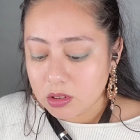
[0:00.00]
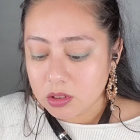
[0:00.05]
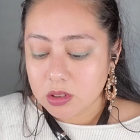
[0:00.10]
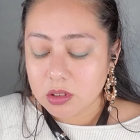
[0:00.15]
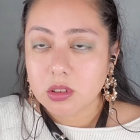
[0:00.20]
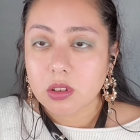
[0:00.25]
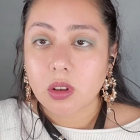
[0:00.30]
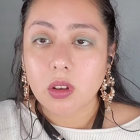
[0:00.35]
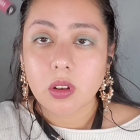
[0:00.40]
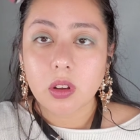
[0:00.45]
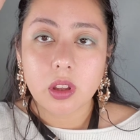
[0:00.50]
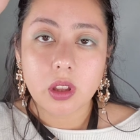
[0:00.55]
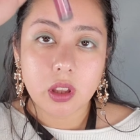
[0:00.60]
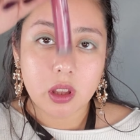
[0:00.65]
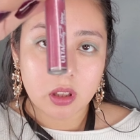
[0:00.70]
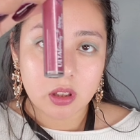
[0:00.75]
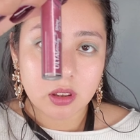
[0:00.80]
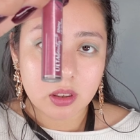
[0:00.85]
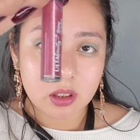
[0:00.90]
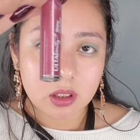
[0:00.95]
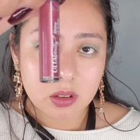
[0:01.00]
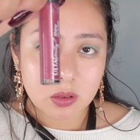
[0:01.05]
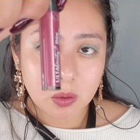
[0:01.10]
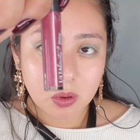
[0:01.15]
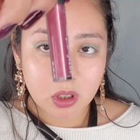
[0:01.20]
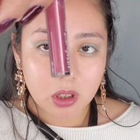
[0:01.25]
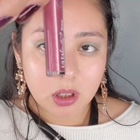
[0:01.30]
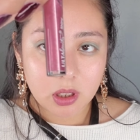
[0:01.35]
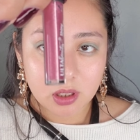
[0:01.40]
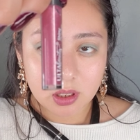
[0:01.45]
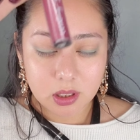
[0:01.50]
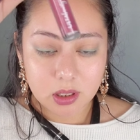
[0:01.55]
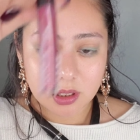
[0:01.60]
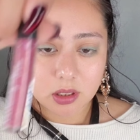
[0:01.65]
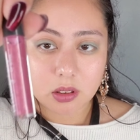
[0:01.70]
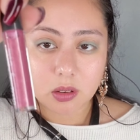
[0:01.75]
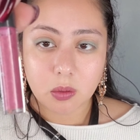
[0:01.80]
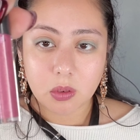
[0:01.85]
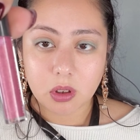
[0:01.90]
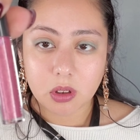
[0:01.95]
So this one
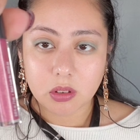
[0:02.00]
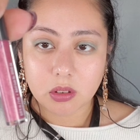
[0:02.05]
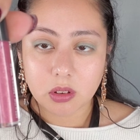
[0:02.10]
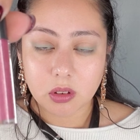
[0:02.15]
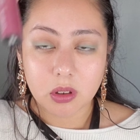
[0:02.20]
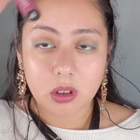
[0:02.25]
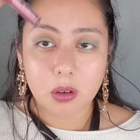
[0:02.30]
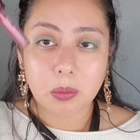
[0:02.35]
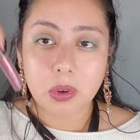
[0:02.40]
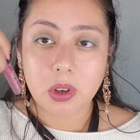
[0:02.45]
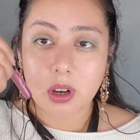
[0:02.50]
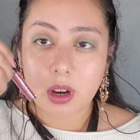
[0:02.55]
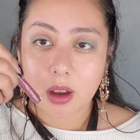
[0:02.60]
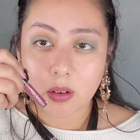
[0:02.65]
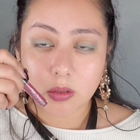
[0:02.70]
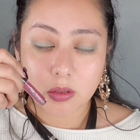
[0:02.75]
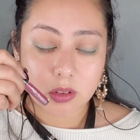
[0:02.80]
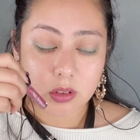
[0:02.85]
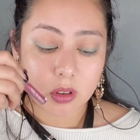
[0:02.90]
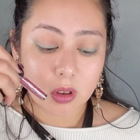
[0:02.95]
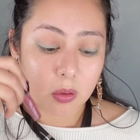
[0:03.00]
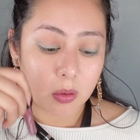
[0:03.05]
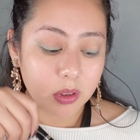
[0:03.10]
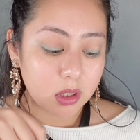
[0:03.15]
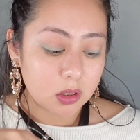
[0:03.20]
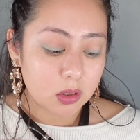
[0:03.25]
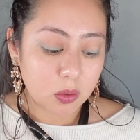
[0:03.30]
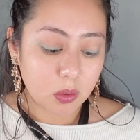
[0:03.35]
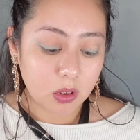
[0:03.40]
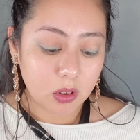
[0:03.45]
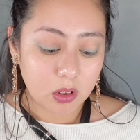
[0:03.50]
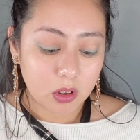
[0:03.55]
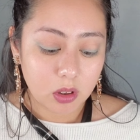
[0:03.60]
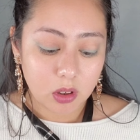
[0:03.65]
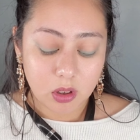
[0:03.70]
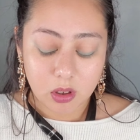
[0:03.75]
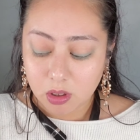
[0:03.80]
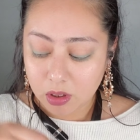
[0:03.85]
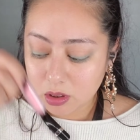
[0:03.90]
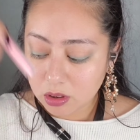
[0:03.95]
is the one I'm going to put now to go with this one.
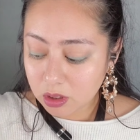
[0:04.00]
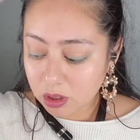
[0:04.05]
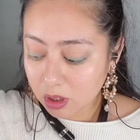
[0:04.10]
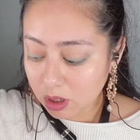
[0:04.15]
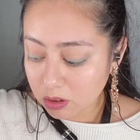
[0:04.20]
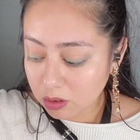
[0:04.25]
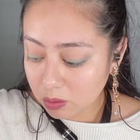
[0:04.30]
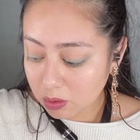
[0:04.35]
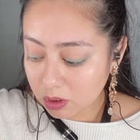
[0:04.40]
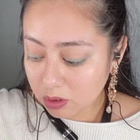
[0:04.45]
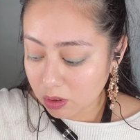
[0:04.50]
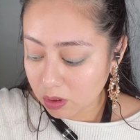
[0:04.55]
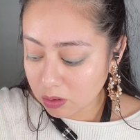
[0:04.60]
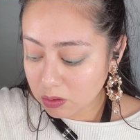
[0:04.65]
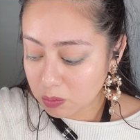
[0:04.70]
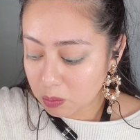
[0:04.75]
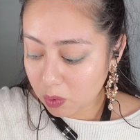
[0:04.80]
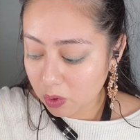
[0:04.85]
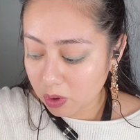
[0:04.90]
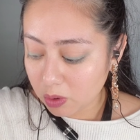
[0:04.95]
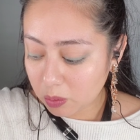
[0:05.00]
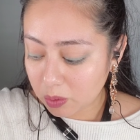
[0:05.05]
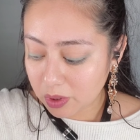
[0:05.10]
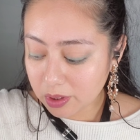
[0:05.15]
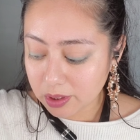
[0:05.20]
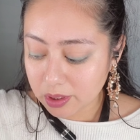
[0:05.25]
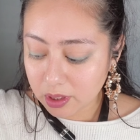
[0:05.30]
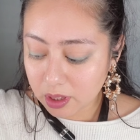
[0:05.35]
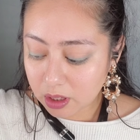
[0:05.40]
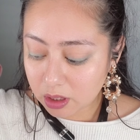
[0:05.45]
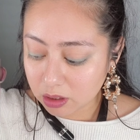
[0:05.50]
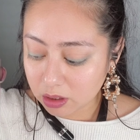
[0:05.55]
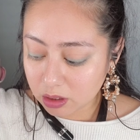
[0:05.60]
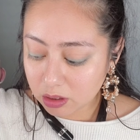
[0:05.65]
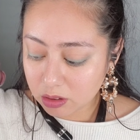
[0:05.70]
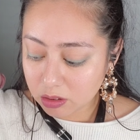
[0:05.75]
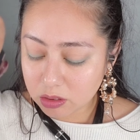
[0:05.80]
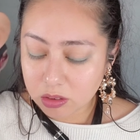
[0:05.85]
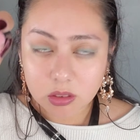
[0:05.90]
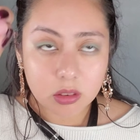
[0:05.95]
The other one goes more with
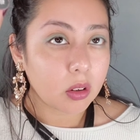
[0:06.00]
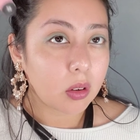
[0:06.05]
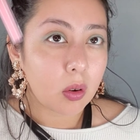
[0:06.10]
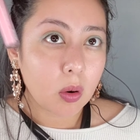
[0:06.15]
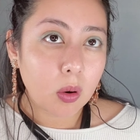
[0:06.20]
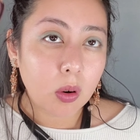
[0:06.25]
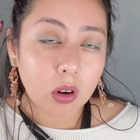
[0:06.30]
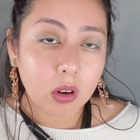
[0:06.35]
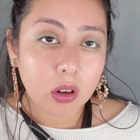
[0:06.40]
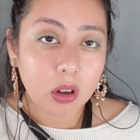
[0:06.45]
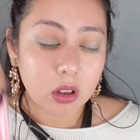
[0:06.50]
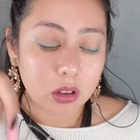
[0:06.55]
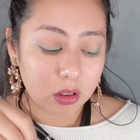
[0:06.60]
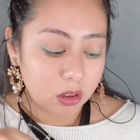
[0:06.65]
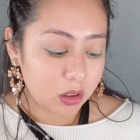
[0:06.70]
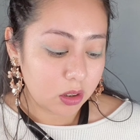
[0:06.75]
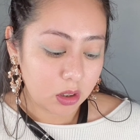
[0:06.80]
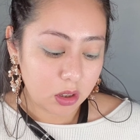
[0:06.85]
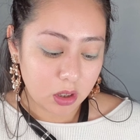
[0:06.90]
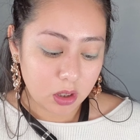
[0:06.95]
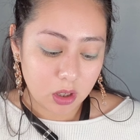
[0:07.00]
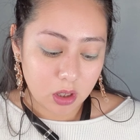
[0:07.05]
like the coral color.